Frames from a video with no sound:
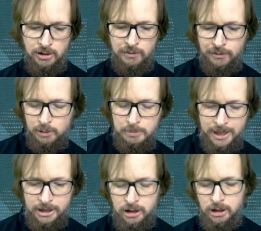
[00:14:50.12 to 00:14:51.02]
full
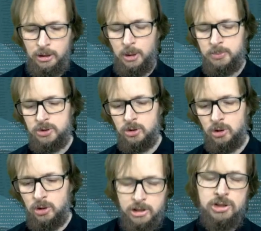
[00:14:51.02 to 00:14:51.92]
backups
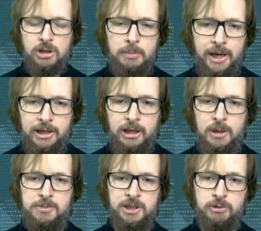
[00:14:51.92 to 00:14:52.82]
or partial
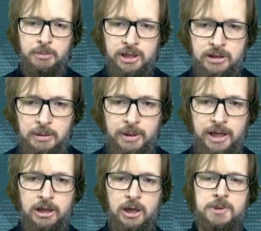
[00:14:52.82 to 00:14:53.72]
backups, incremental
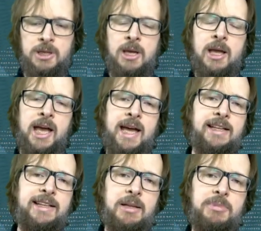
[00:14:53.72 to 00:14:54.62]
backups, and
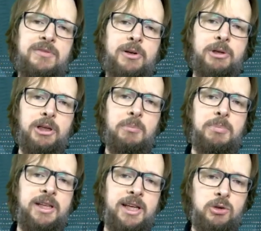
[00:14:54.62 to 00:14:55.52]
it can be very
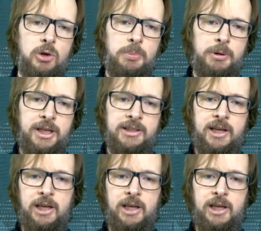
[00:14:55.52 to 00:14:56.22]
complicated to operate.